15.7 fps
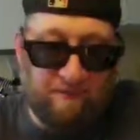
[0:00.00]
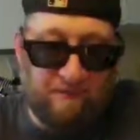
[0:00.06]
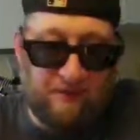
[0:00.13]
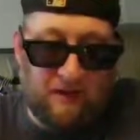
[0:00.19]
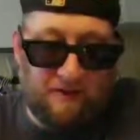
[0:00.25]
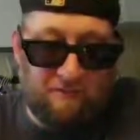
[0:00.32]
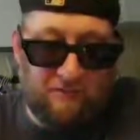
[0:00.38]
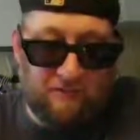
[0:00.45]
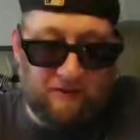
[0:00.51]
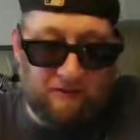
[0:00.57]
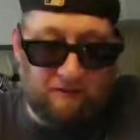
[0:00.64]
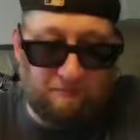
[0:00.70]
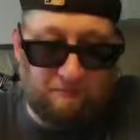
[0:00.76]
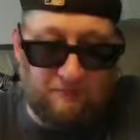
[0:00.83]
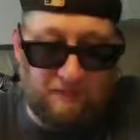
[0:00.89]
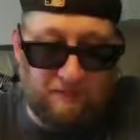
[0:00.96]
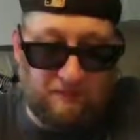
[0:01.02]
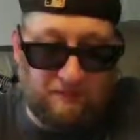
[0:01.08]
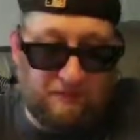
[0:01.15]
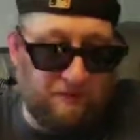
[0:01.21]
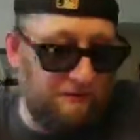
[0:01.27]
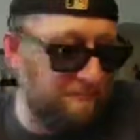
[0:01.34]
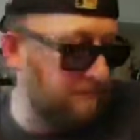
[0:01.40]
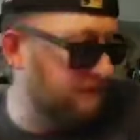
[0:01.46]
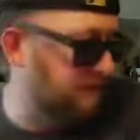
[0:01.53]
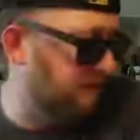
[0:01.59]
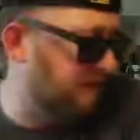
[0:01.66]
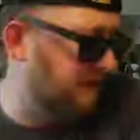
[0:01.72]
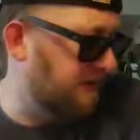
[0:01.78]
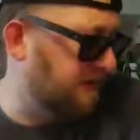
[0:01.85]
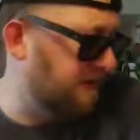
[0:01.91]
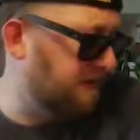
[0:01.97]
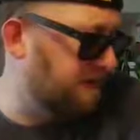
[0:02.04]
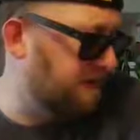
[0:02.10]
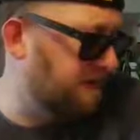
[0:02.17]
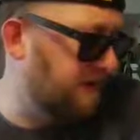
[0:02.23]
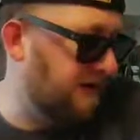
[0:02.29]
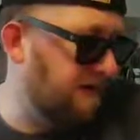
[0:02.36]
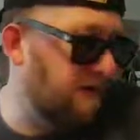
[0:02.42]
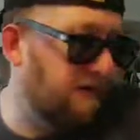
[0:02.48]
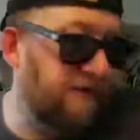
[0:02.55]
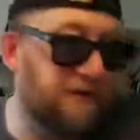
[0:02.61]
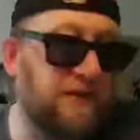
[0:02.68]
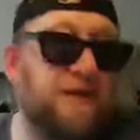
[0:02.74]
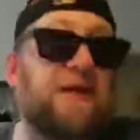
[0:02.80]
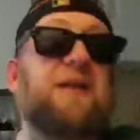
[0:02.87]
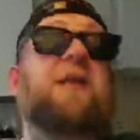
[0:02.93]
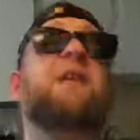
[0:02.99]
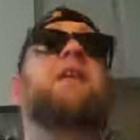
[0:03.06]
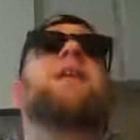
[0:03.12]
Kind of puts a little barrier in between the straight on heat